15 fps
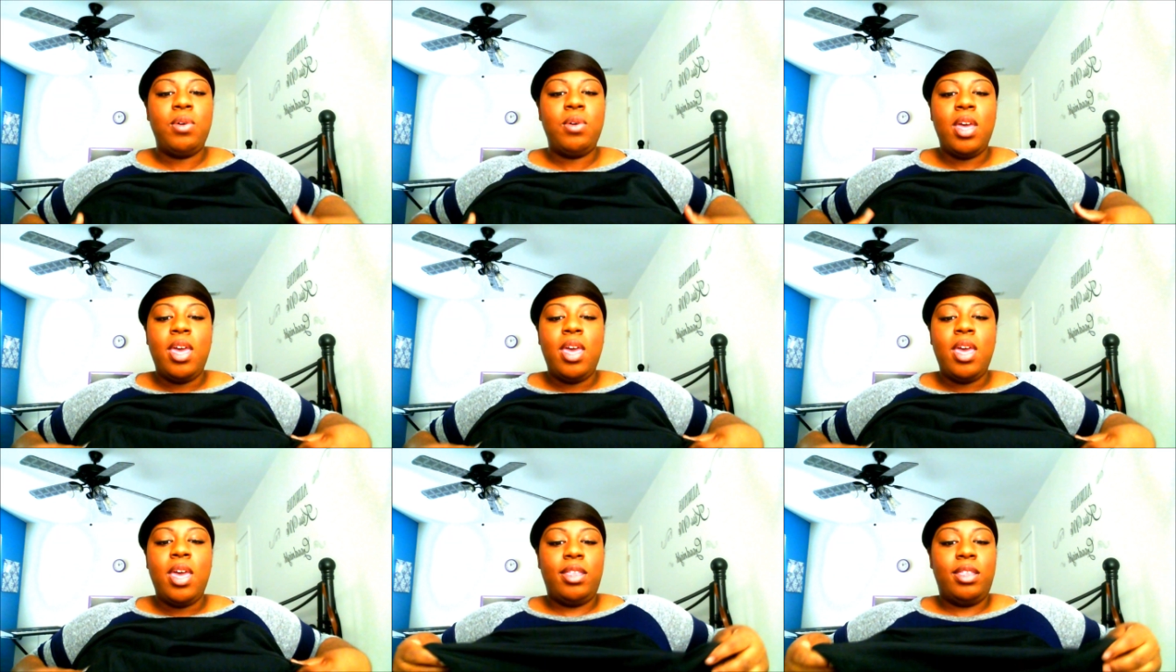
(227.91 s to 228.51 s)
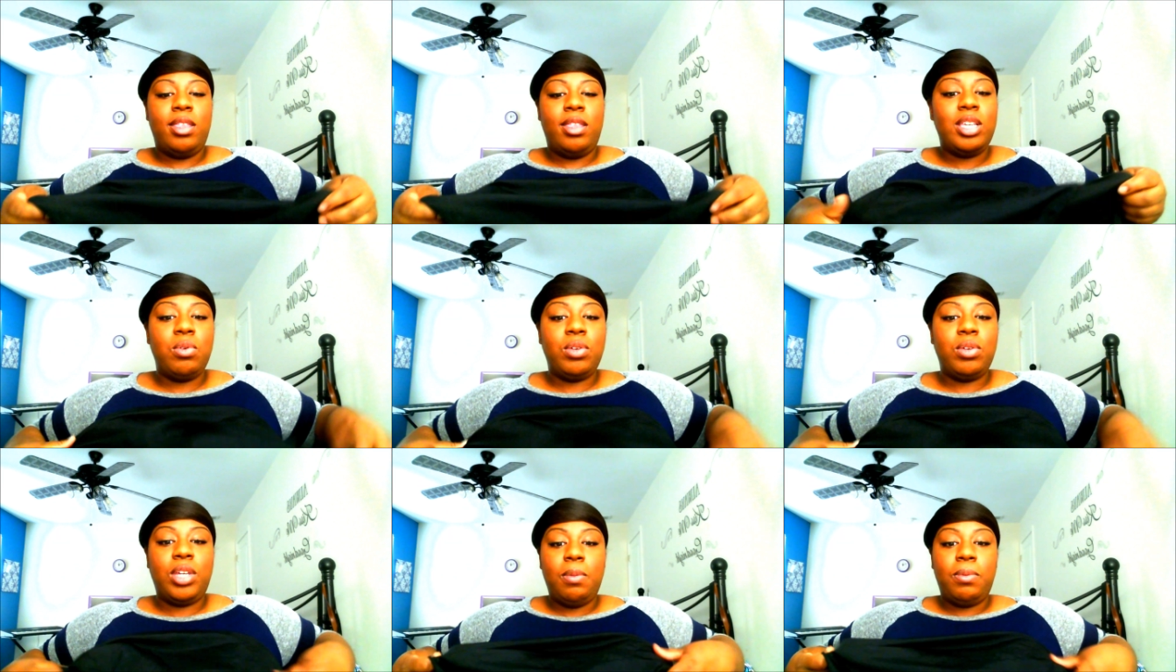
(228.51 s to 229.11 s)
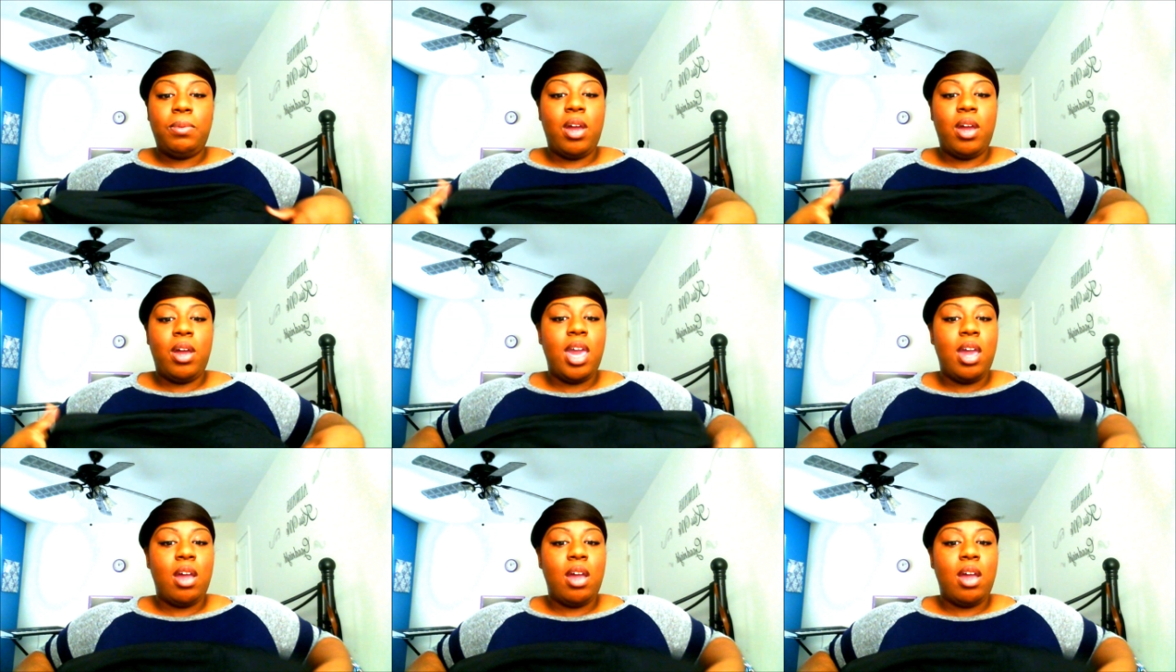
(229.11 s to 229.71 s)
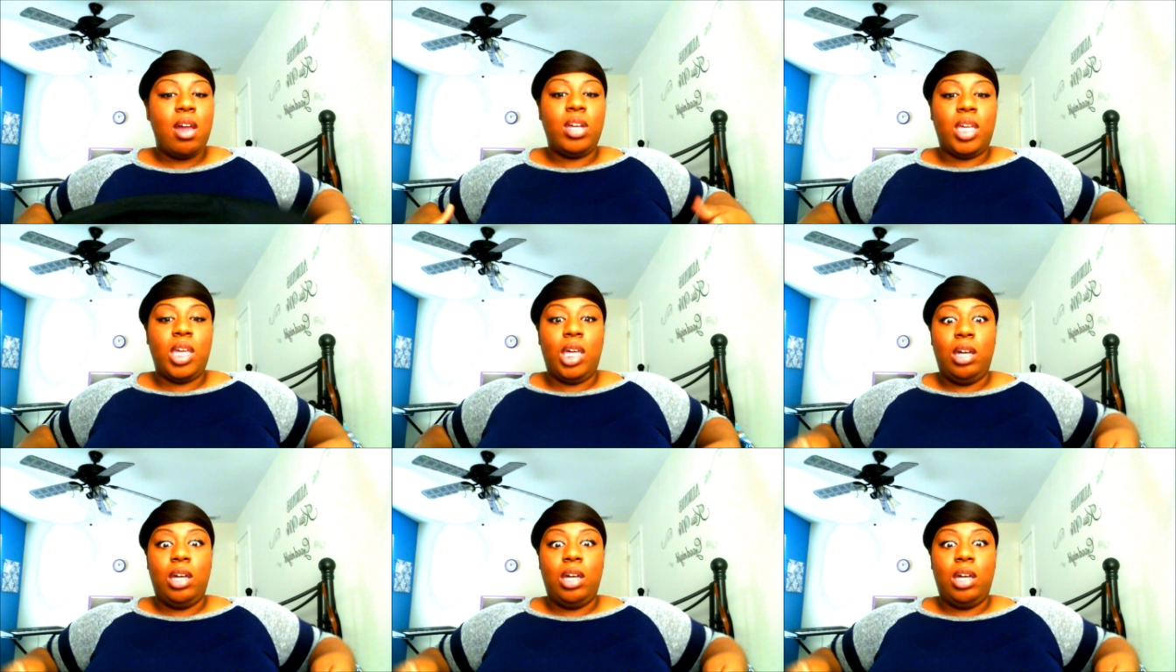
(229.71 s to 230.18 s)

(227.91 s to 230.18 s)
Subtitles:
And this will keep your hair looking good